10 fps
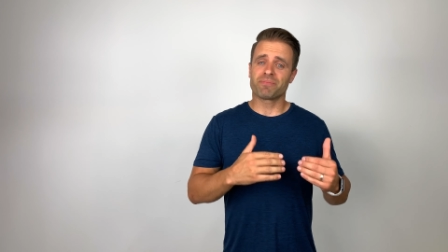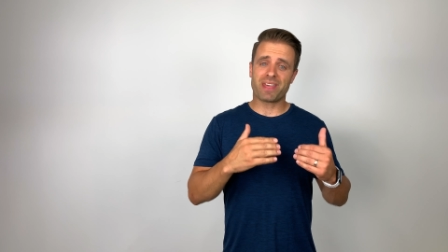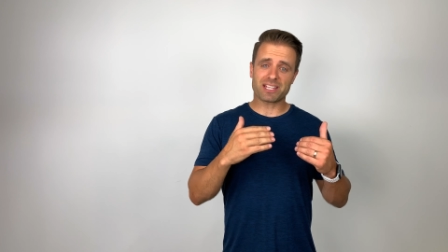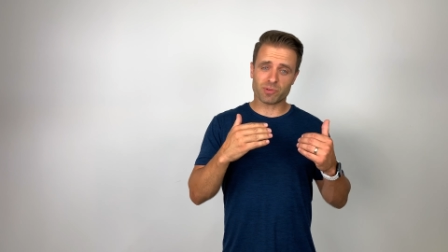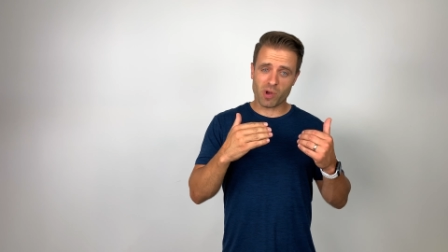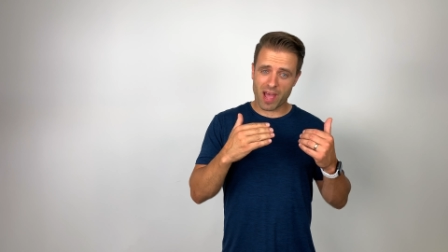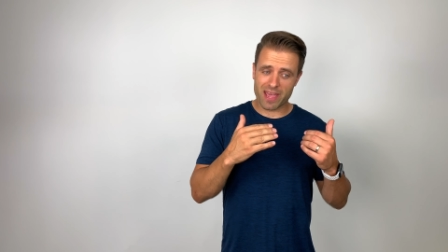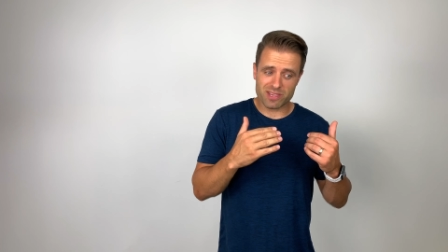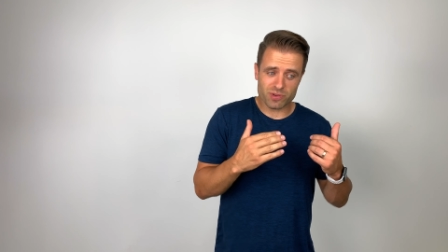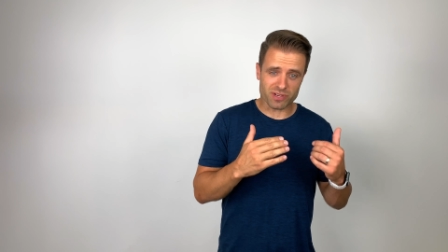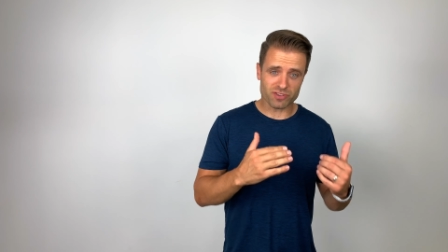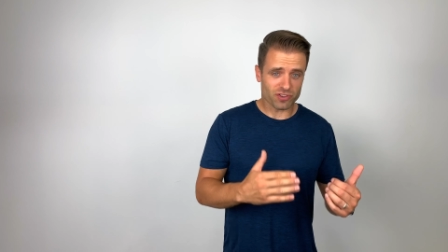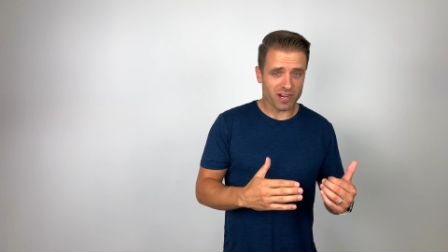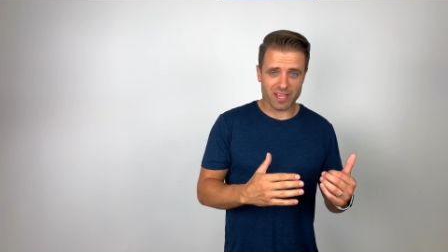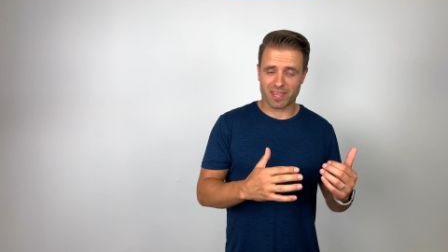That's why you can
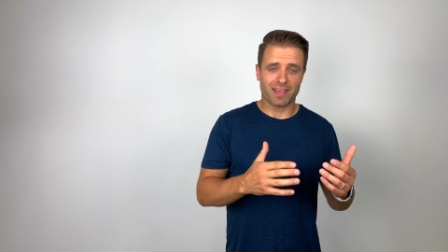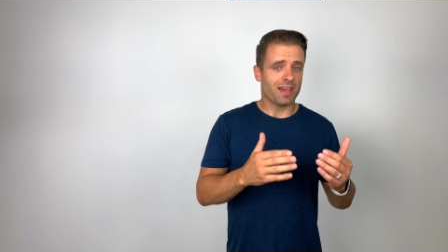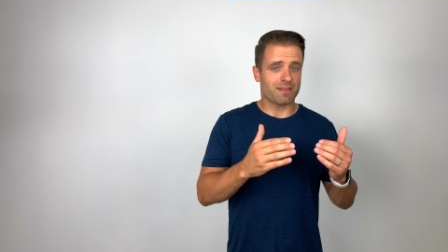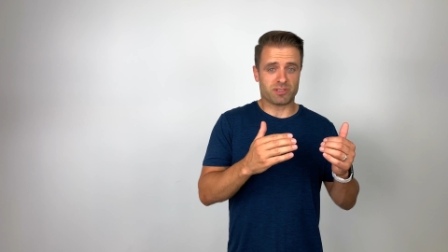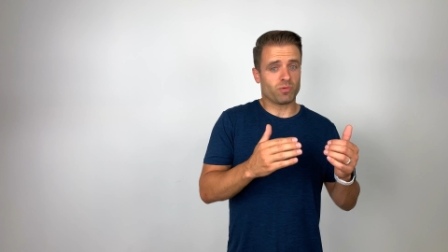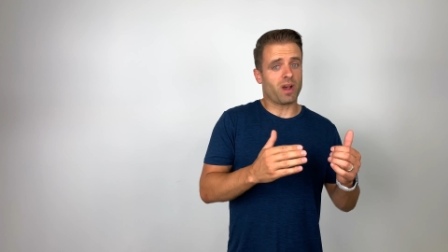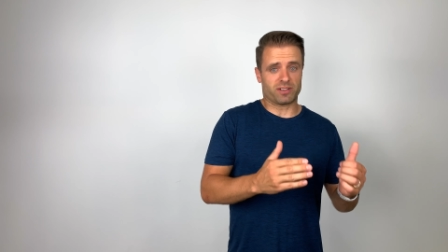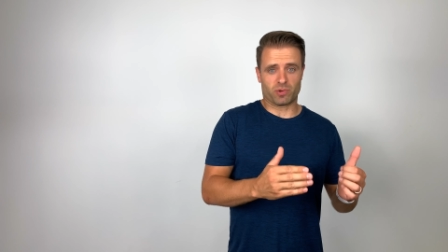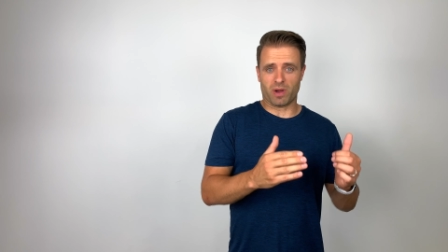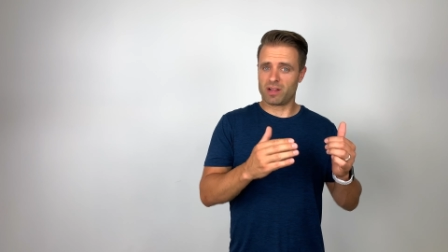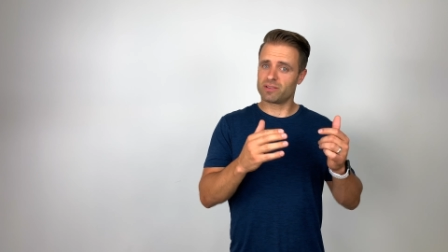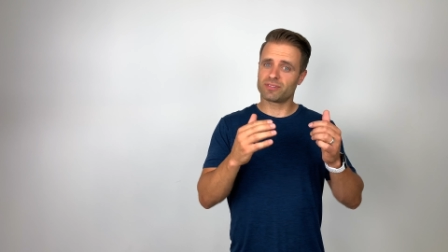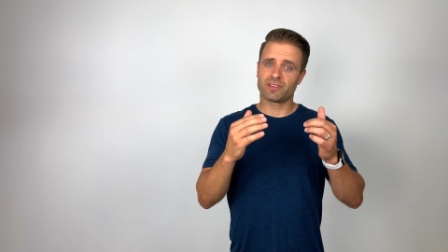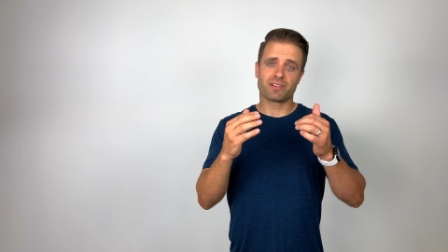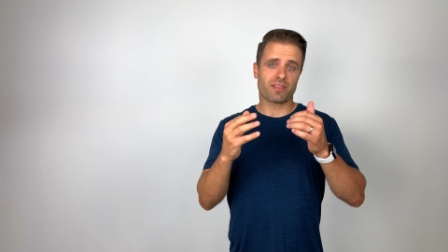drink, I mean, what,
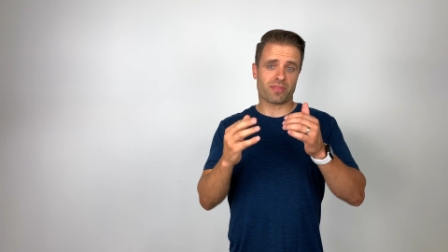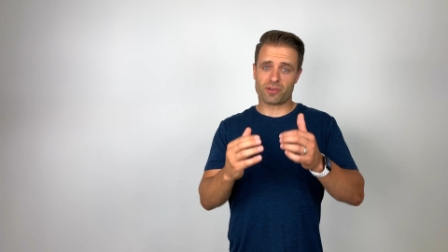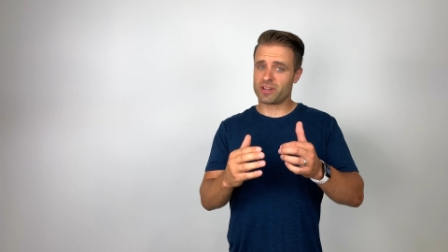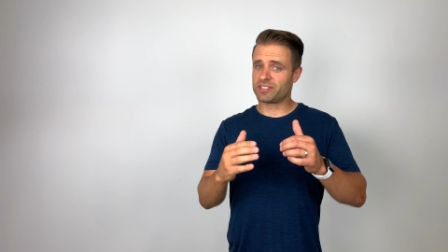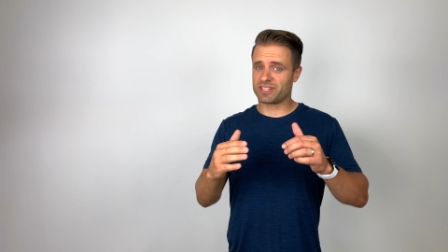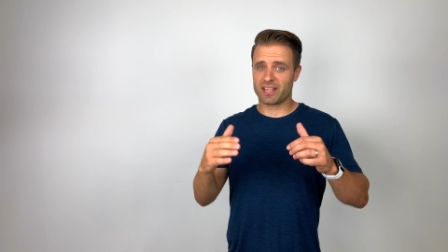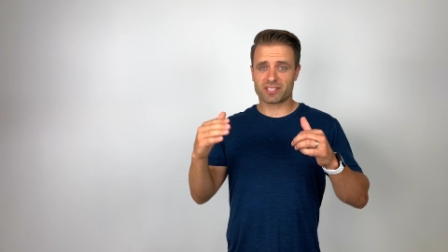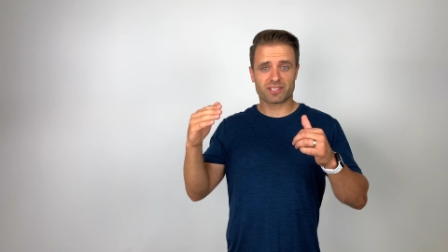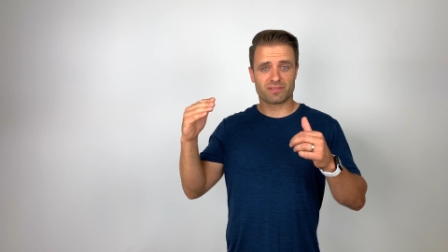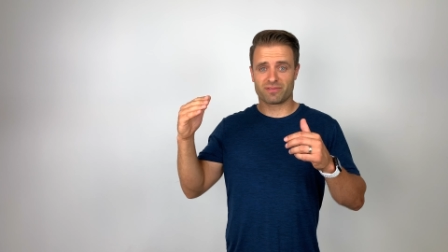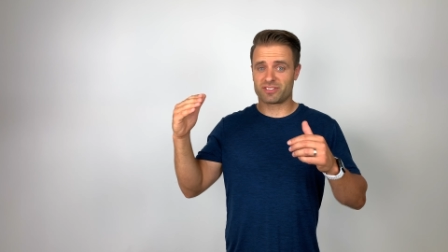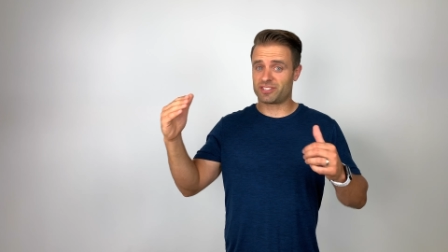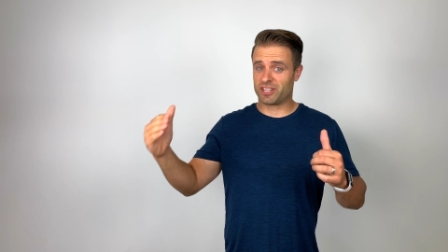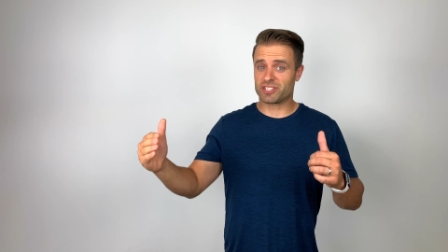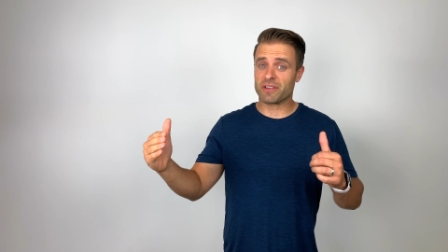12, 36,
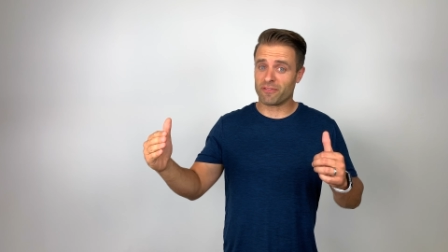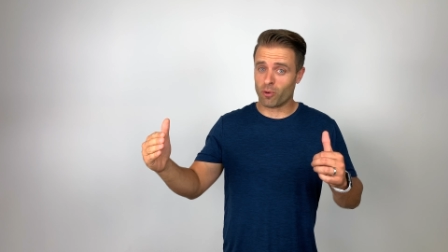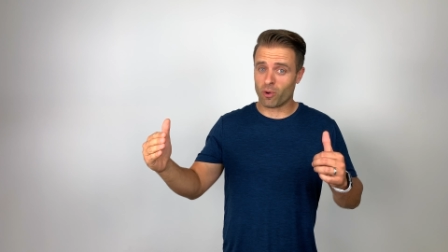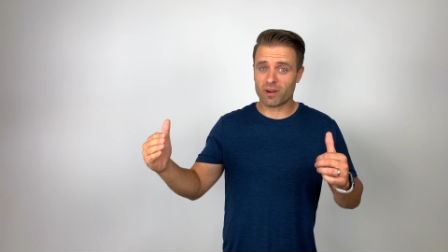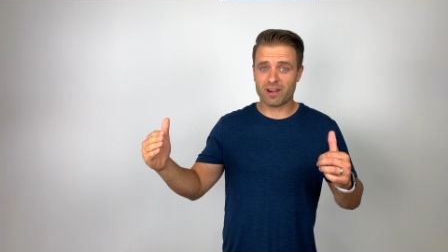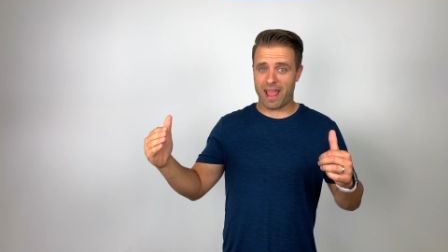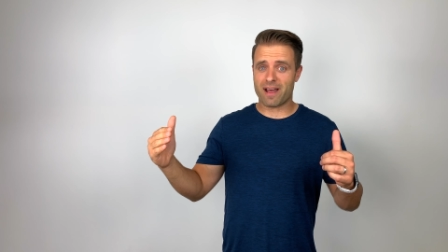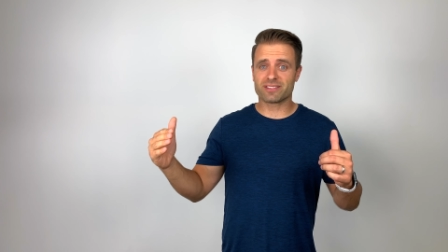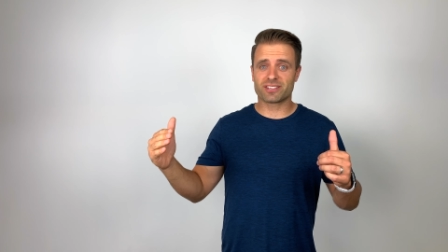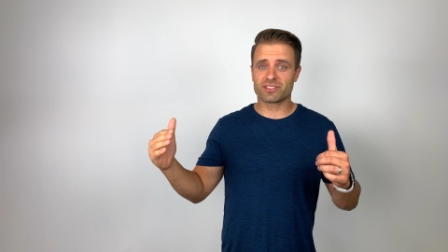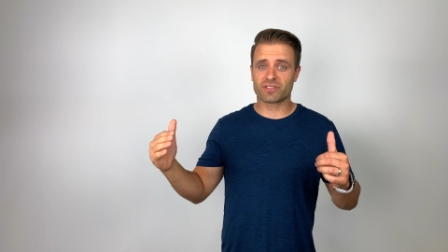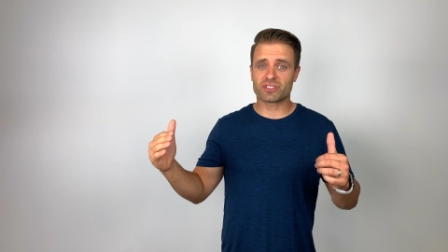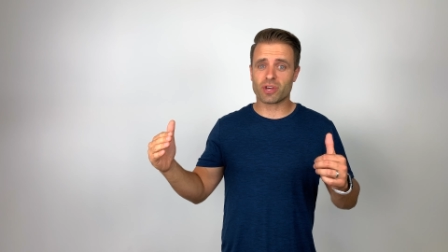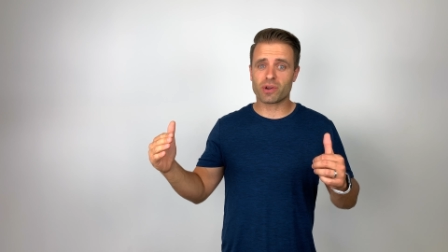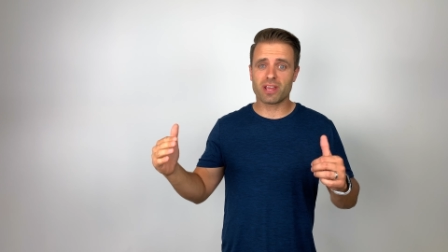64 ounces of
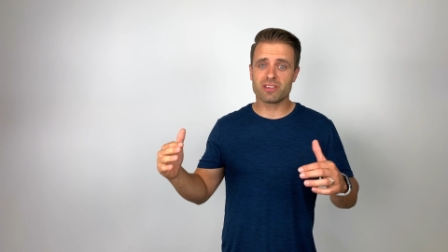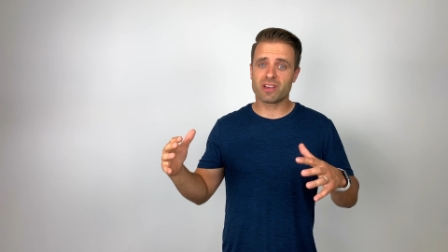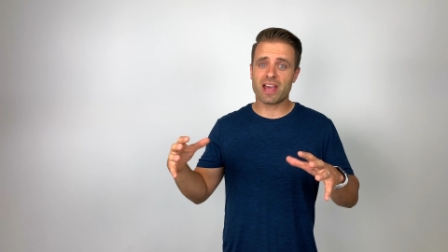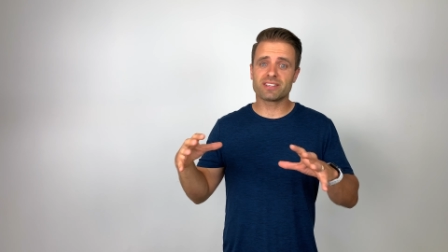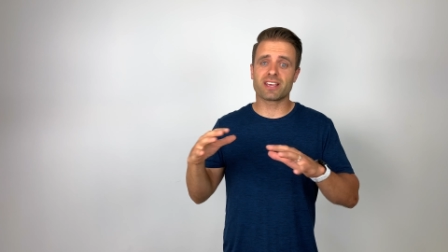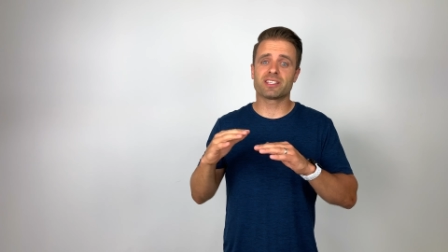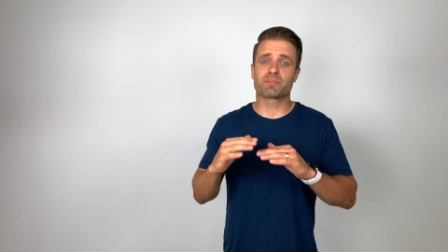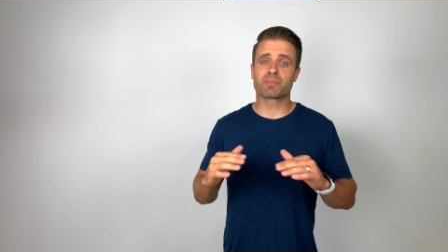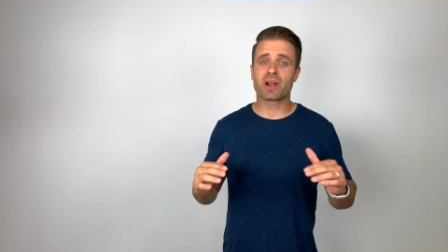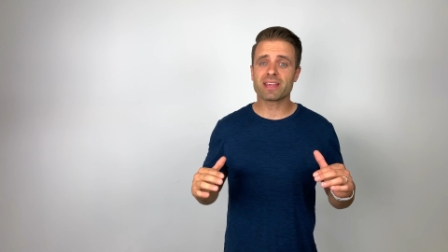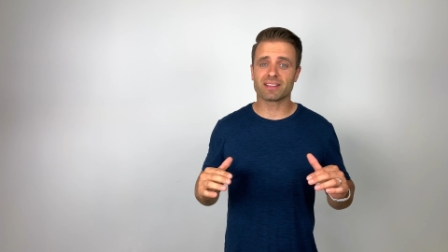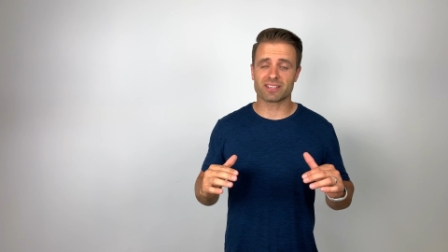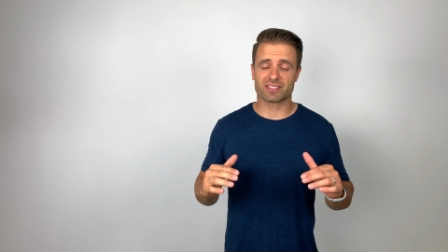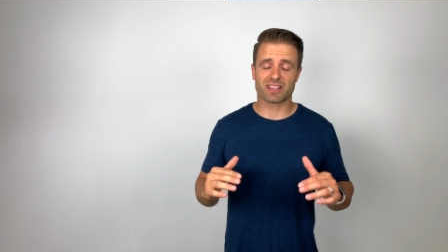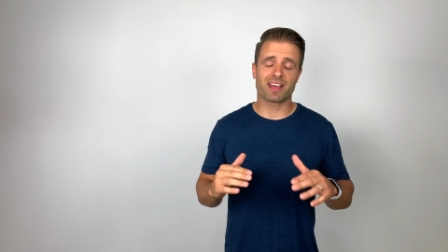soda, you guys, it's brainless.